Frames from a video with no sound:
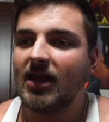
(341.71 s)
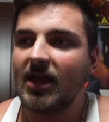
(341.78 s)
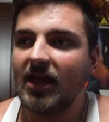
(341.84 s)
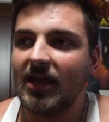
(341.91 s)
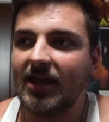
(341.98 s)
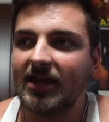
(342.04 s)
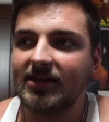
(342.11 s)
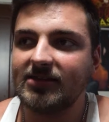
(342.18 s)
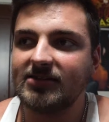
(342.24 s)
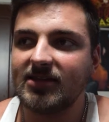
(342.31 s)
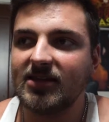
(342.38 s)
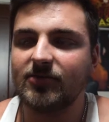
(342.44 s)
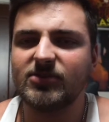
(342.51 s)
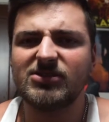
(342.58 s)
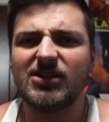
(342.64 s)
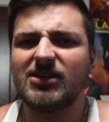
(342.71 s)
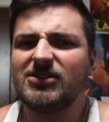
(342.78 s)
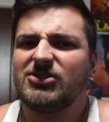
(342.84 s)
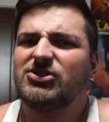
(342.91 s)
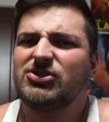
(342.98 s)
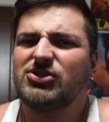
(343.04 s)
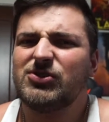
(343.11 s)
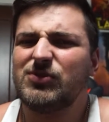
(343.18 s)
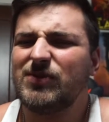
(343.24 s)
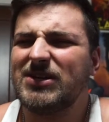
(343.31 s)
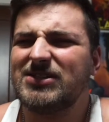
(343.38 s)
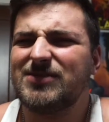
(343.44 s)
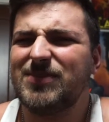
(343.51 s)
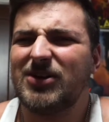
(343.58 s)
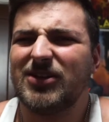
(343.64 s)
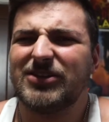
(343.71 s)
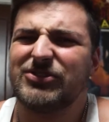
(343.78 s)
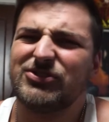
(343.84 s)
And it was like just tweets about like